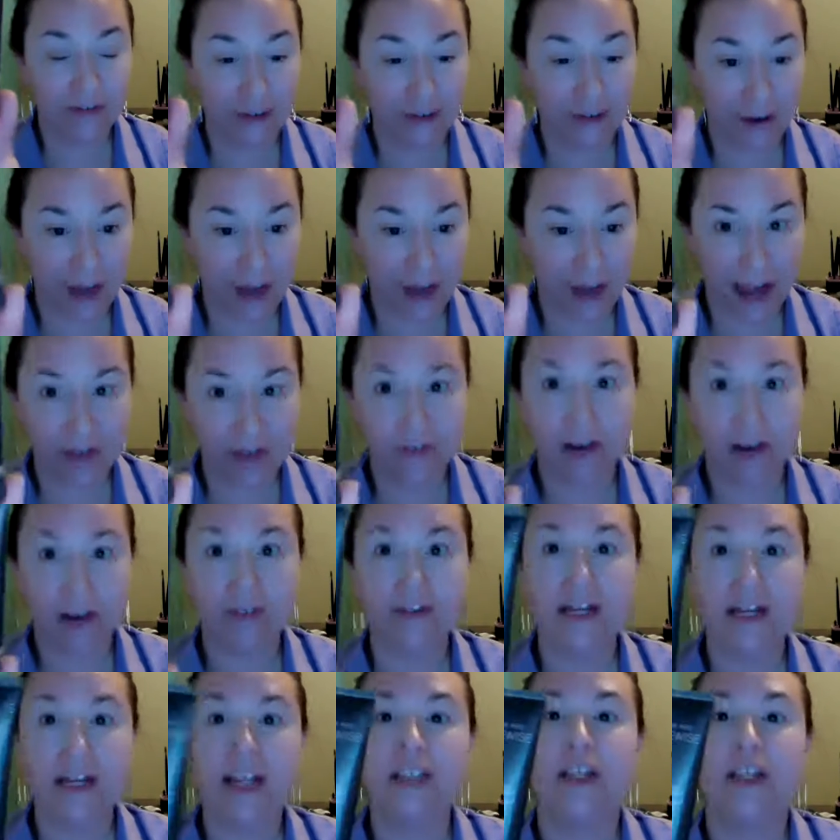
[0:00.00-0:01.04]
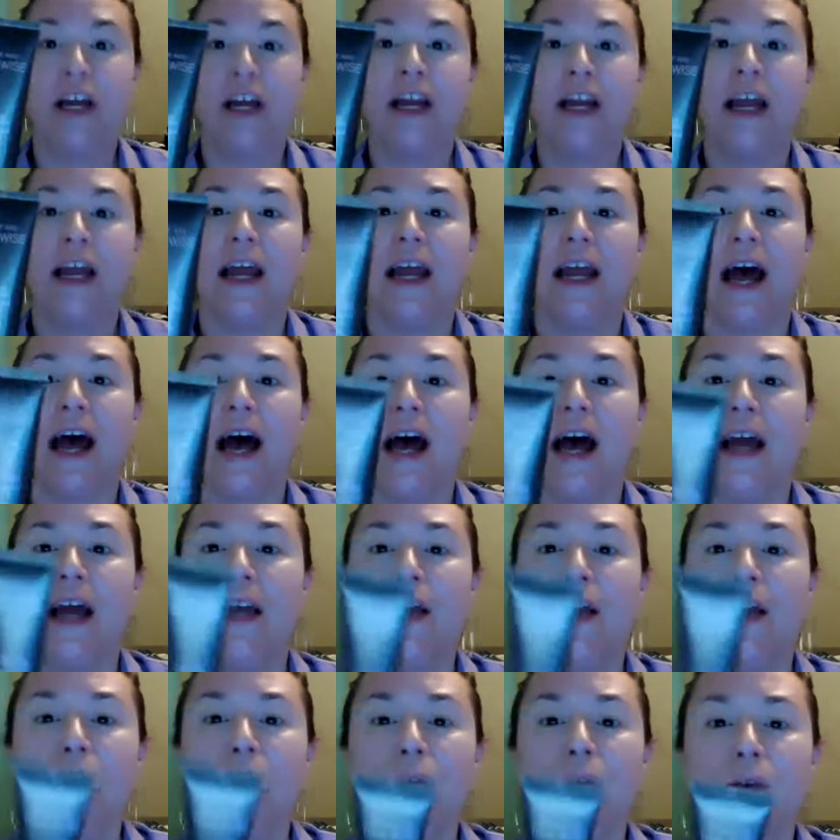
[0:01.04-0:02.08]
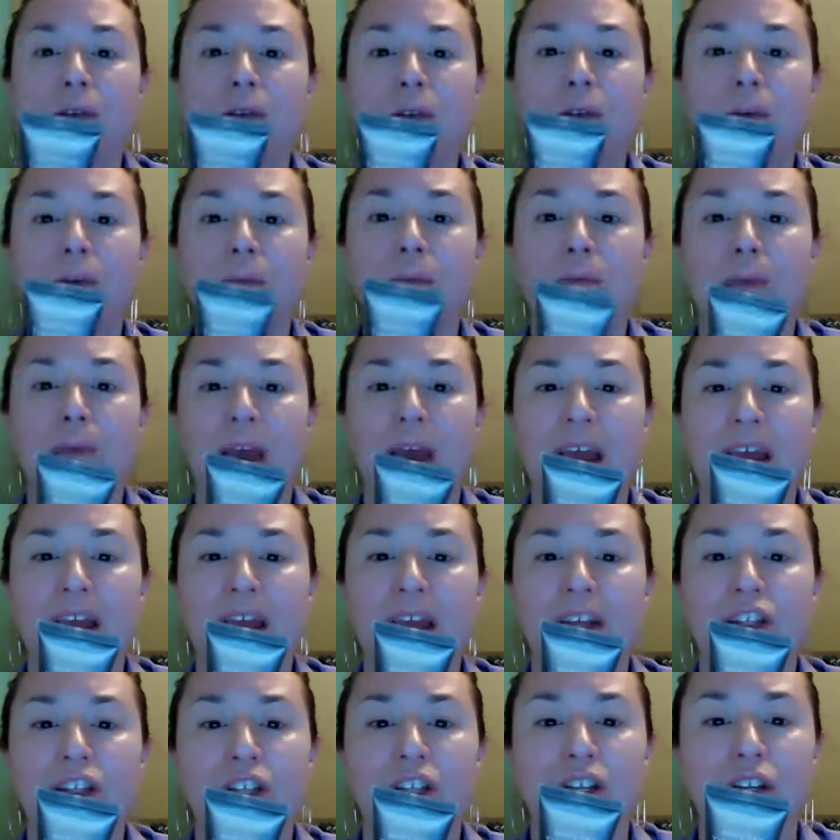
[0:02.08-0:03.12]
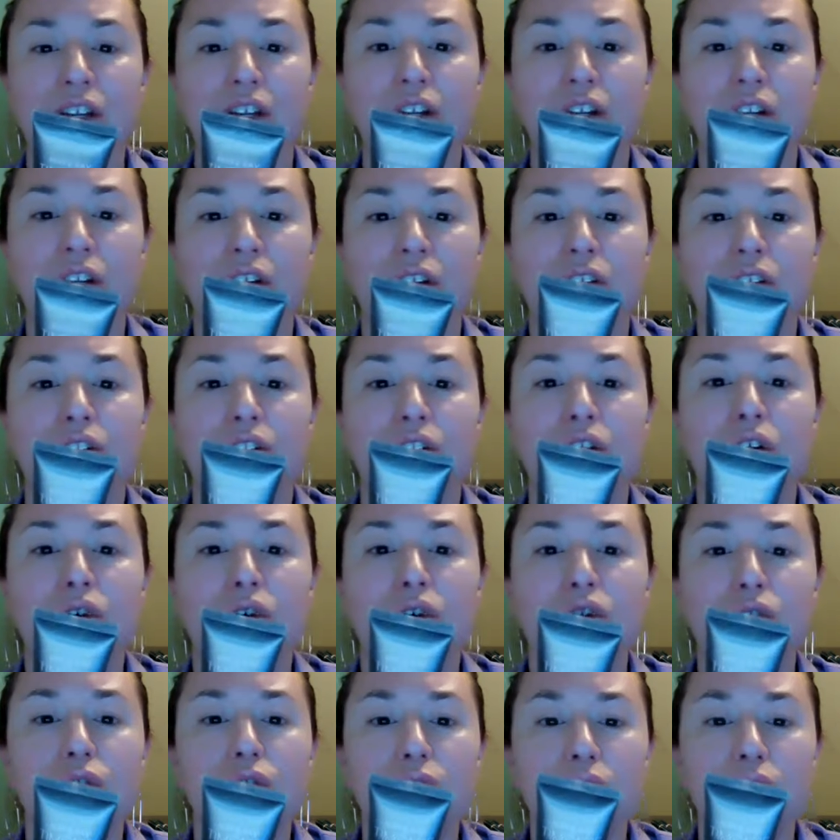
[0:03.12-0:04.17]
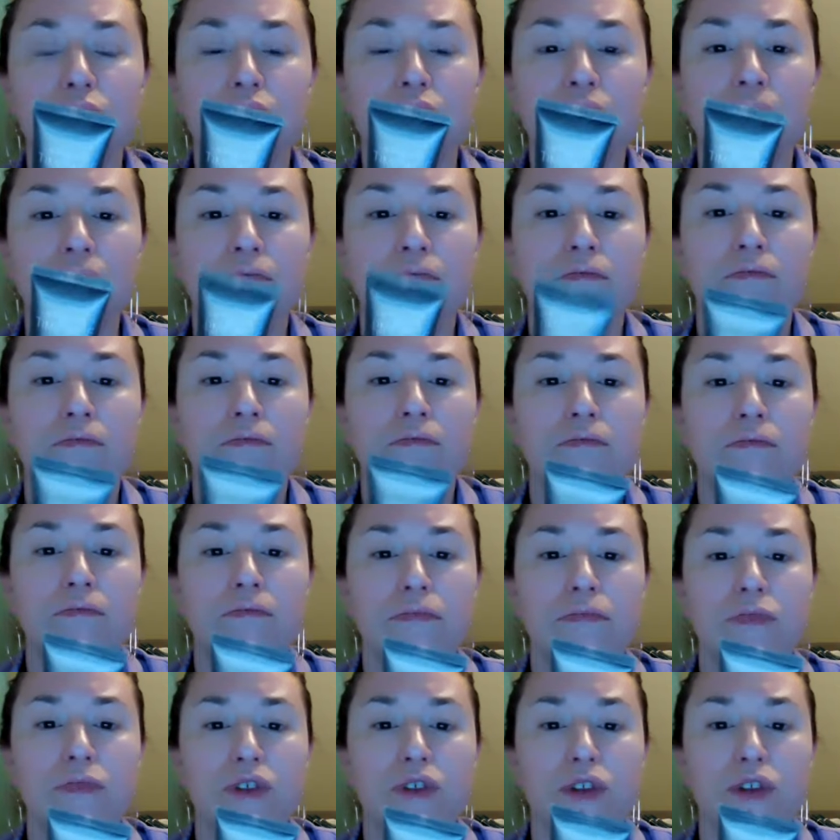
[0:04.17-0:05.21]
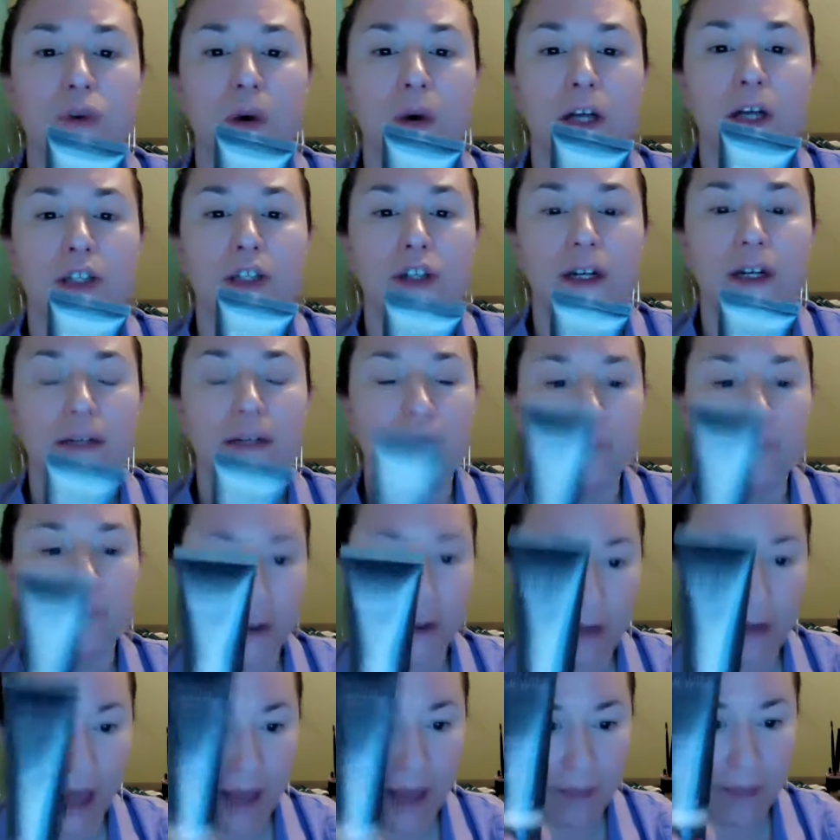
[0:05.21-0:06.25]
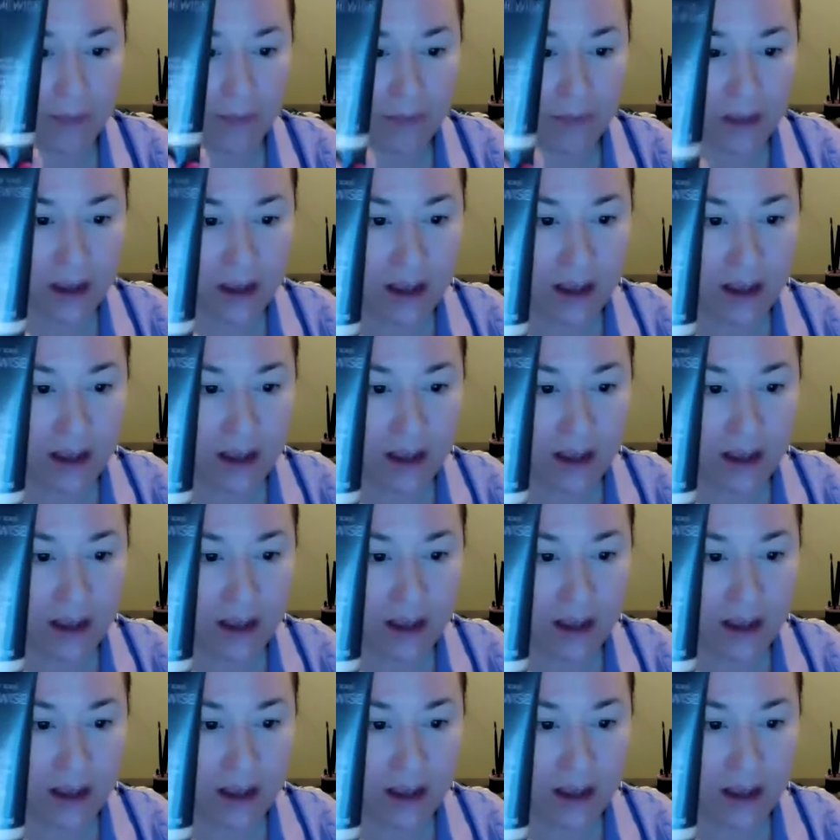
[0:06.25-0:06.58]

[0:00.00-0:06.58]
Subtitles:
okay, foundation, and I use beige neutral 200. Okay.